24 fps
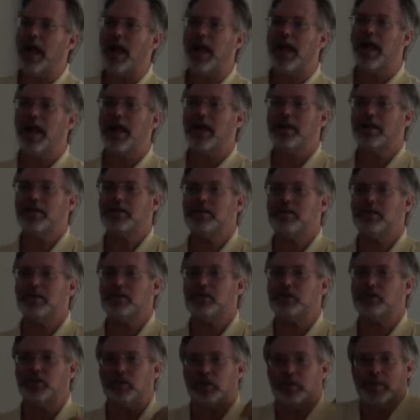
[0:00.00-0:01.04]

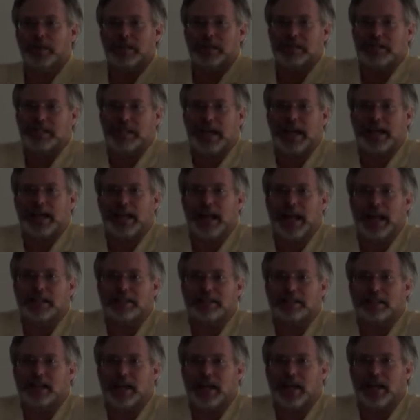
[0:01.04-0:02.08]
And Sherman's standing
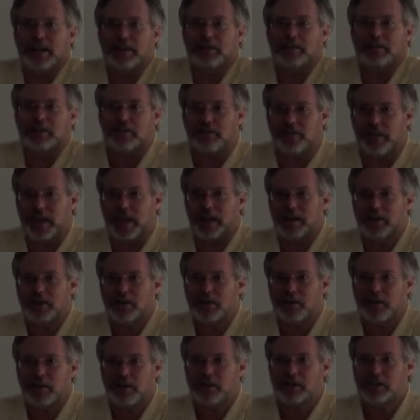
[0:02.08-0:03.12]
outside of
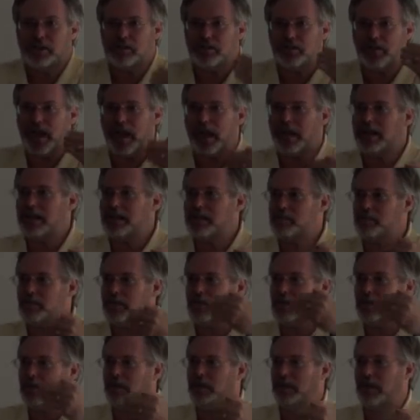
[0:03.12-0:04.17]
Savannah. Savannah is
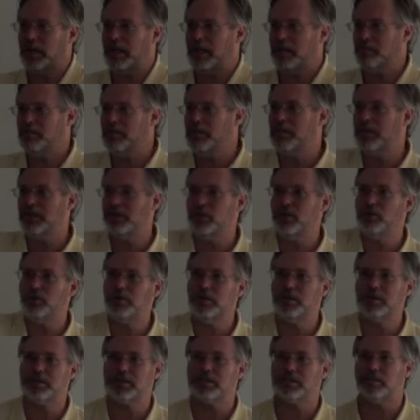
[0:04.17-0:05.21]
between him and the
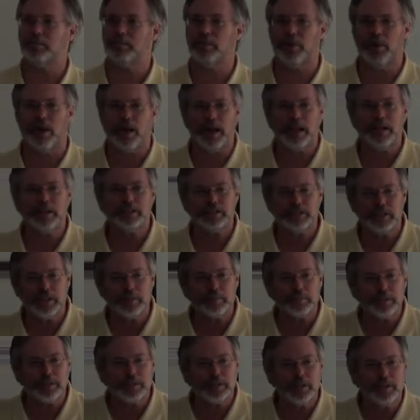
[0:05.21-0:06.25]
Union supply
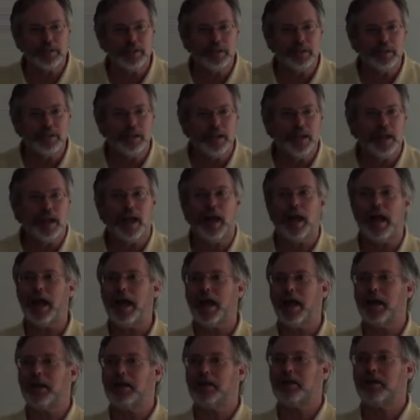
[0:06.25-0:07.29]
ships.
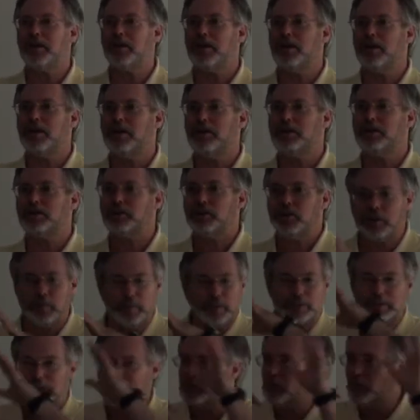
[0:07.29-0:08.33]
And
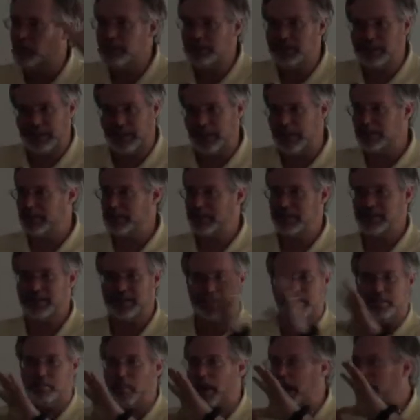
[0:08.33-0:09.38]
Sherman just wants to get this